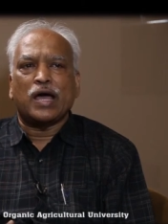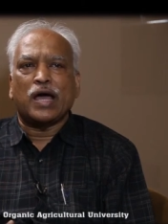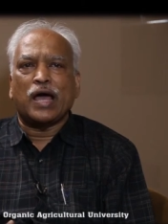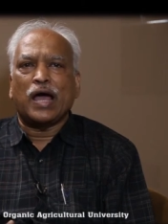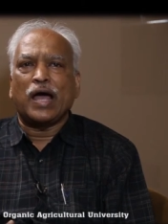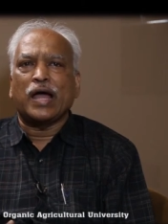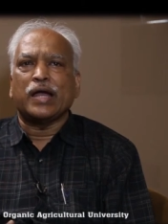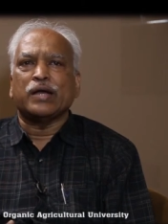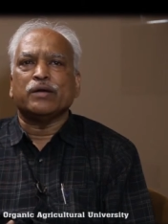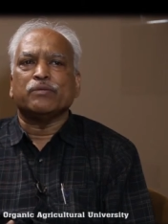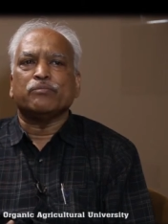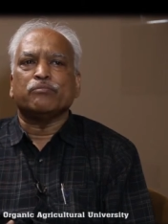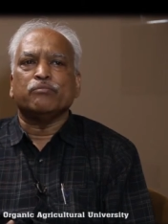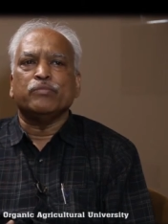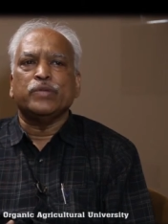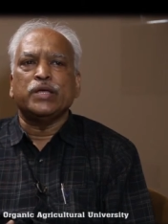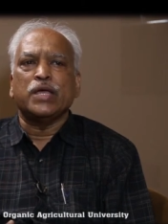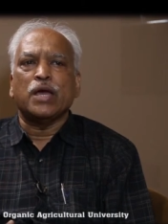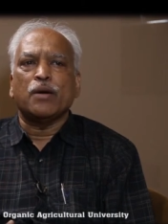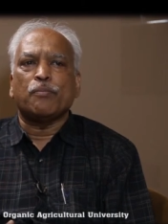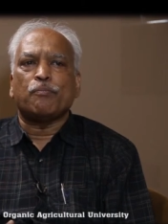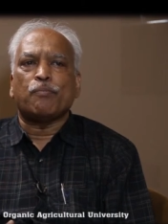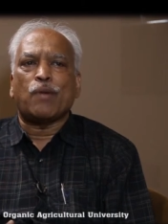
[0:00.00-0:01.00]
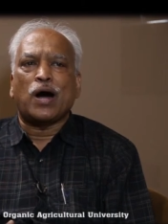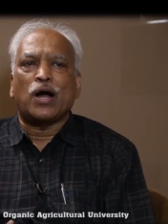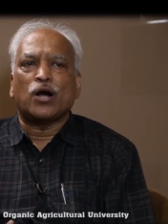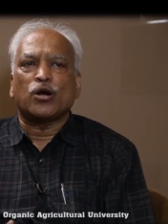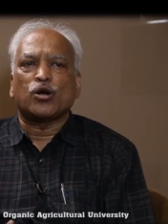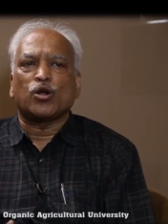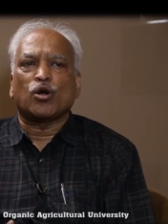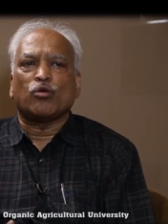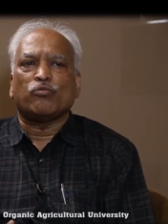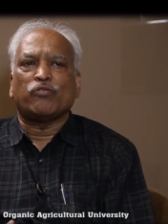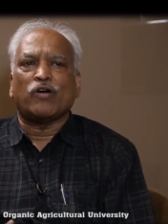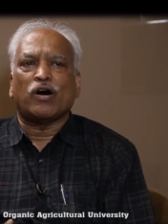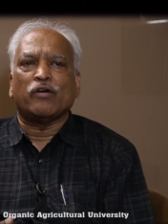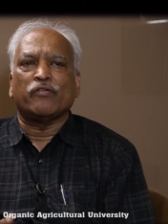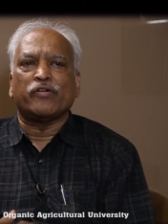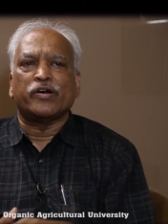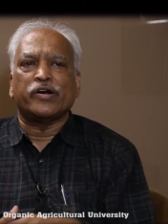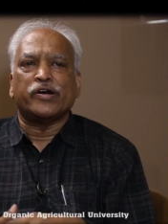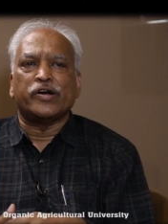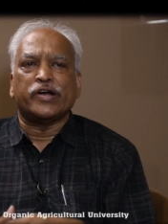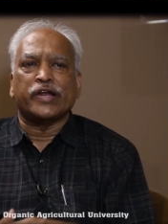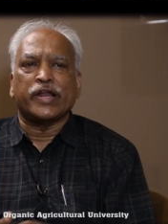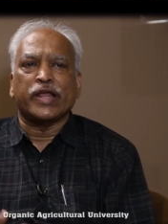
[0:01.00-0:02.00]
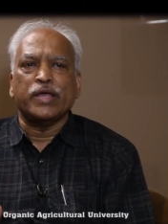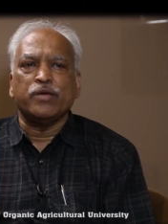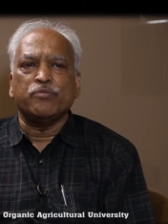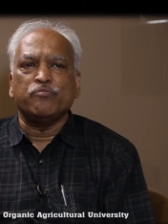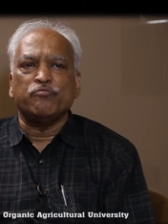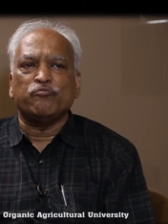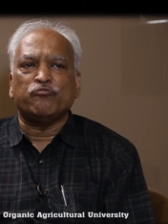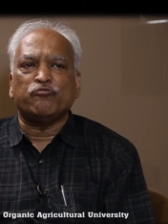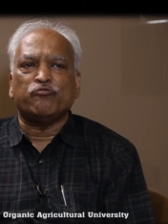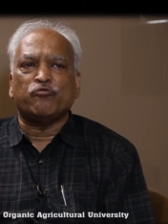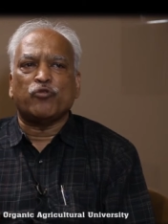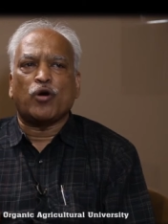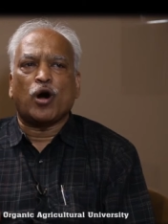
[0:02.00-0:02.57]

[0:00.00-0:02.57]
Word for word: and be a part of our dream